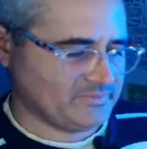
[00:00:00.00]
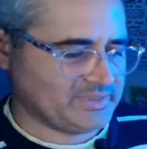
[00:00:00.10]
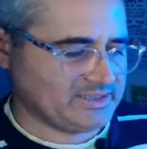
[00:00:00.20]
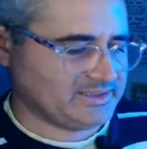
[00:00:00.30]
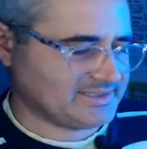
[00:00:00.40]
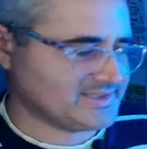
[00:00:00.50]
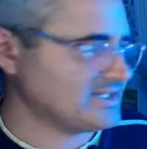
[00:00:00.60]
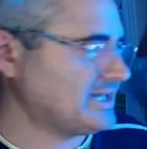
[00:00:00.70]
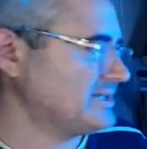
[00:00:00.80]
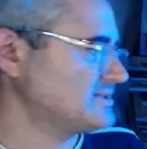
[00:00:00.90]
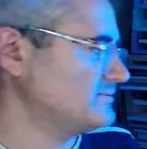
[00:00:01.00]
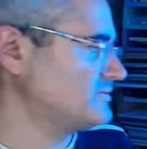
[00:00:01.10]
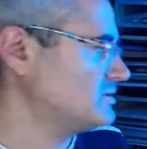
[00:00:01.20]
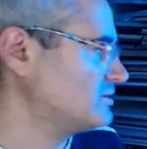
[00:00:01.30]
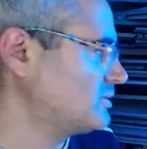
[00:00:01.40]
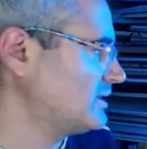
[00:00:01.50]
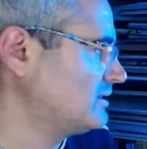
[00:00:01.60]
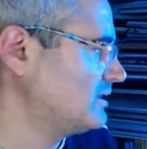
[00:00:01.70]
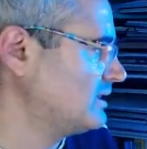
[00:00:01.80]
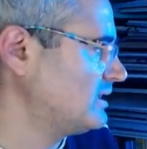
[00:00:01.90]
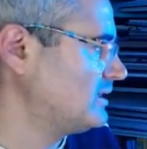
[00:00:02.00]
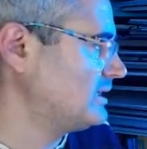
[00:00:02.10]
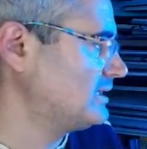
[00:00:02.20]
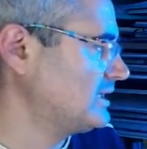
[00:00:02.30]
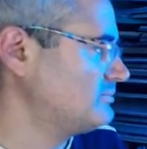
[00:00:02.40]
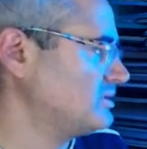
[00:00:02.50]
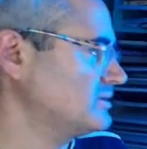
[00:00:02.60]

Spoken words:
but it has ads if you don't run an ad block.